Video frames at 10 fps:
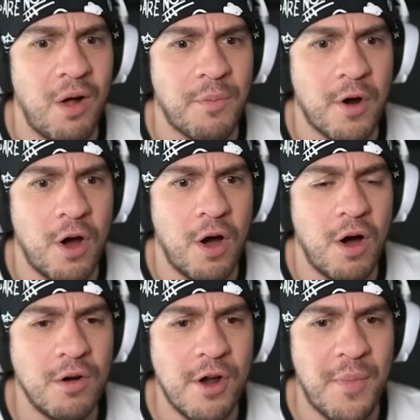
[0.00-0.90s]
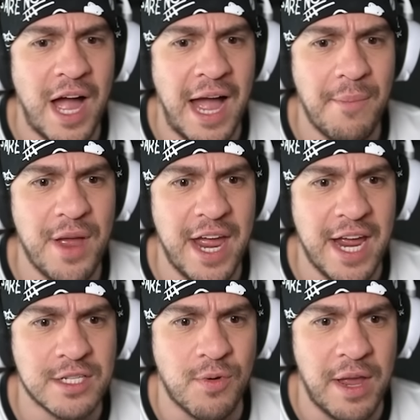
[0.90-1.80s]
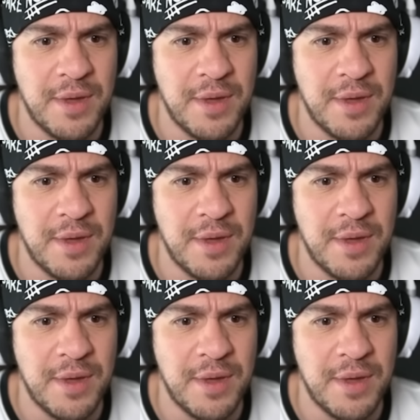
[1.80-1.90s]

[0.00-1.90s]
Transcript: bro. No mames, güey.